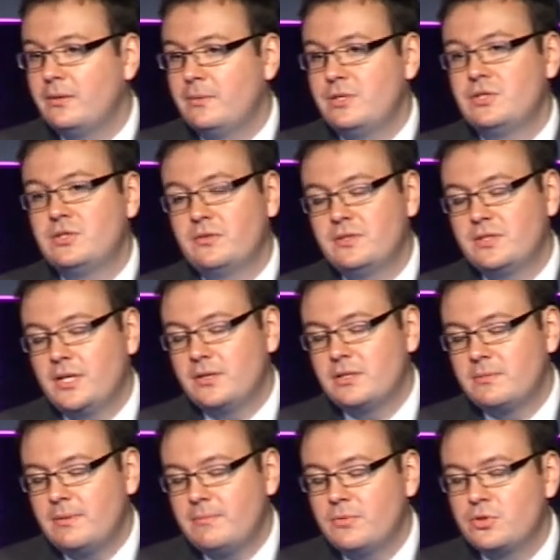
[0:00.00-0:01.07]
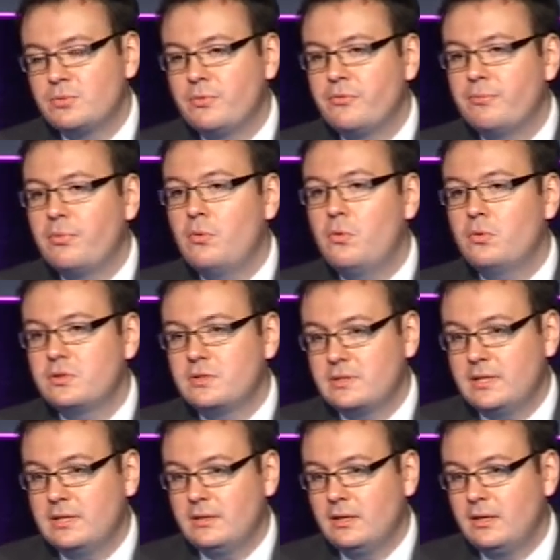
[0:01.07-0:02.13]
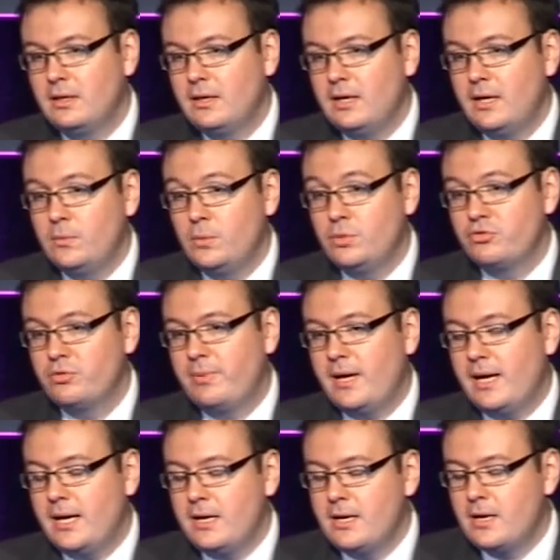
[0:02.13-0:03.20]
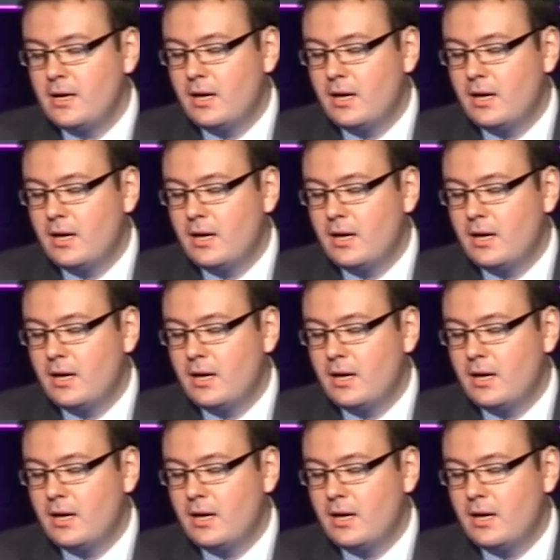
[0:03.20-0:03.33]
which is obviously going to be much more important in wound repair.